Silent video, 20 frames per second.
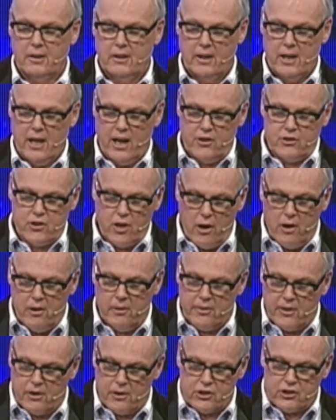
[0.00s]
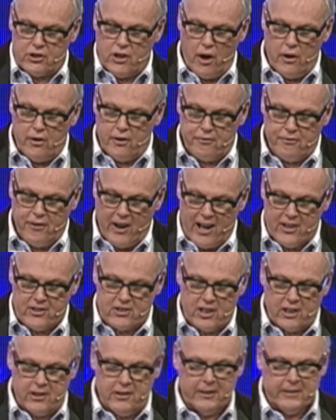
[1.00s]
And so there is no defense.
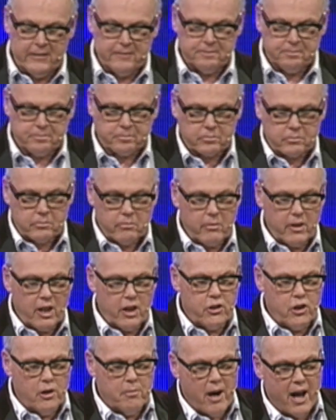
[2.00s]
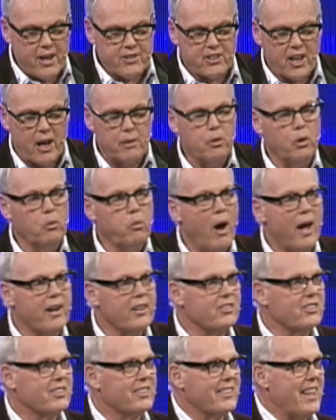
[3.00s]
And you might say, well, what
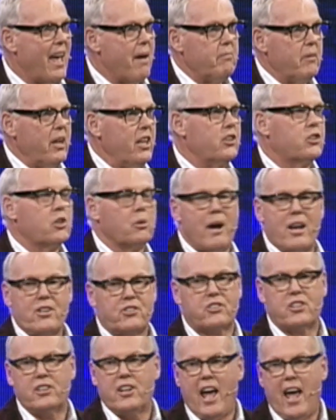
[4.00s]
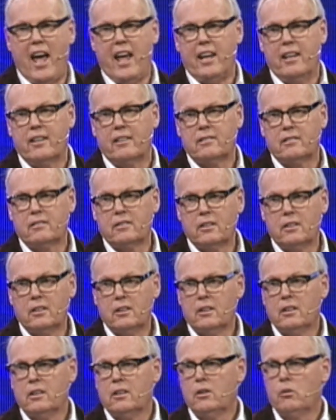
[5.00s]
does that mean to us today?
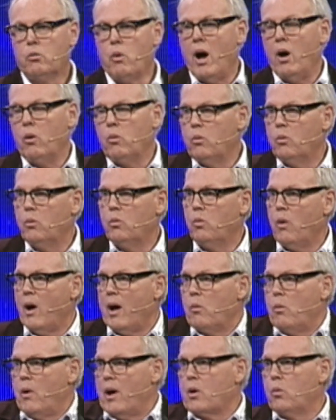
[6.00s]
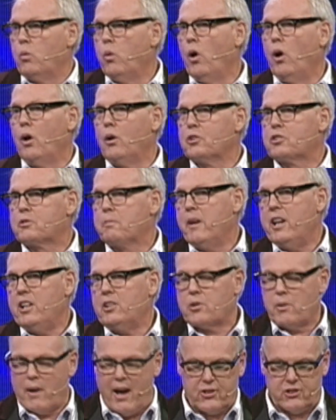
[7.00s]
What do walls mean
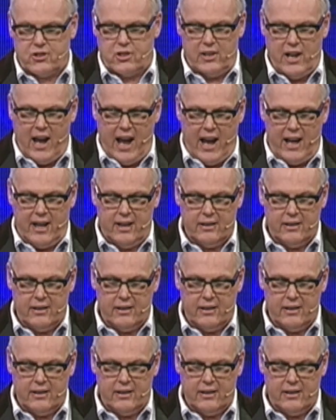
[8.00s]
to us today?